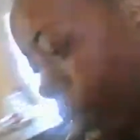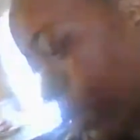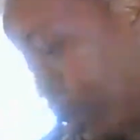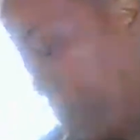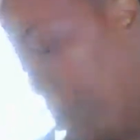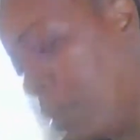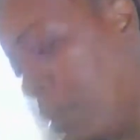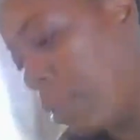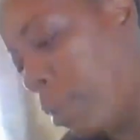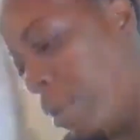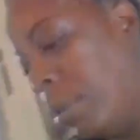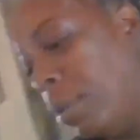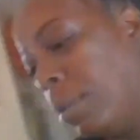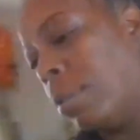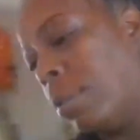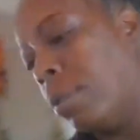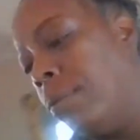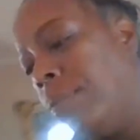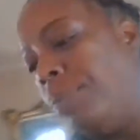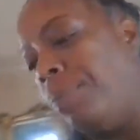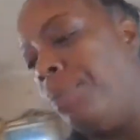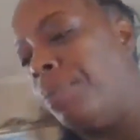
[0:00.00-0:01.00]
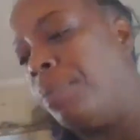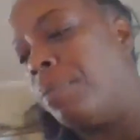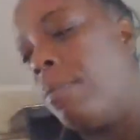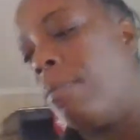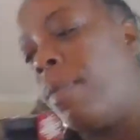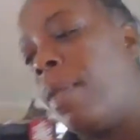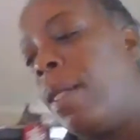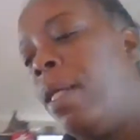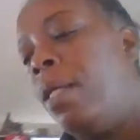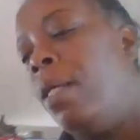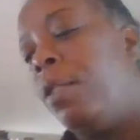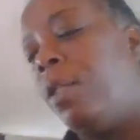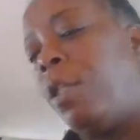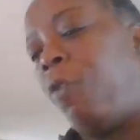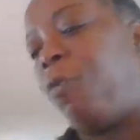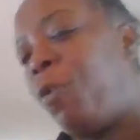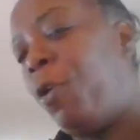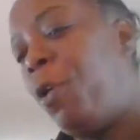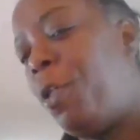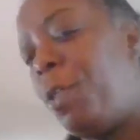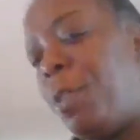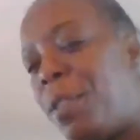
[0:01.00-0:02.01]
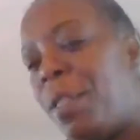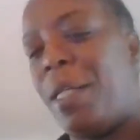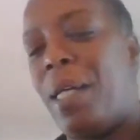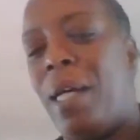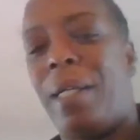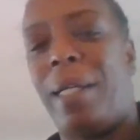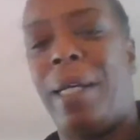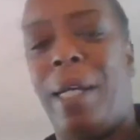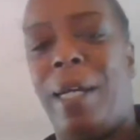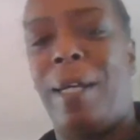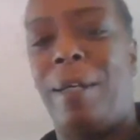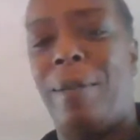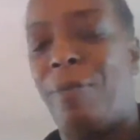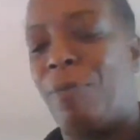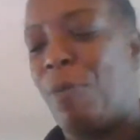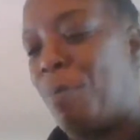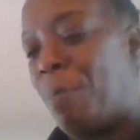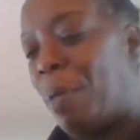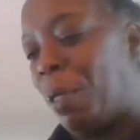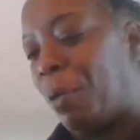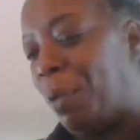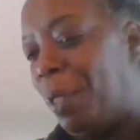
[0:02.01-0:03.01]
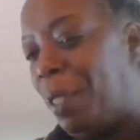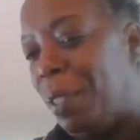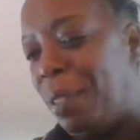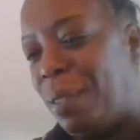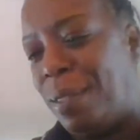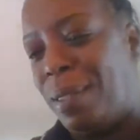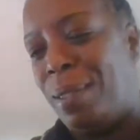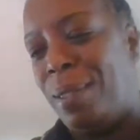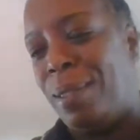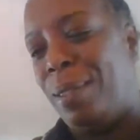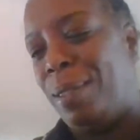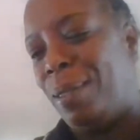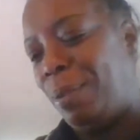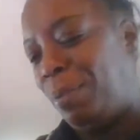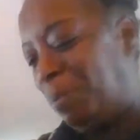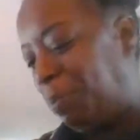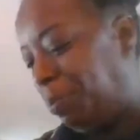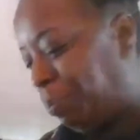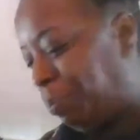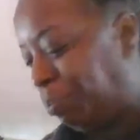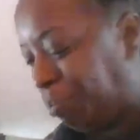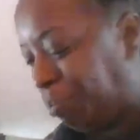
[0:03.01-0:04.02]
to excuse the system. The first thing I got from my grandson,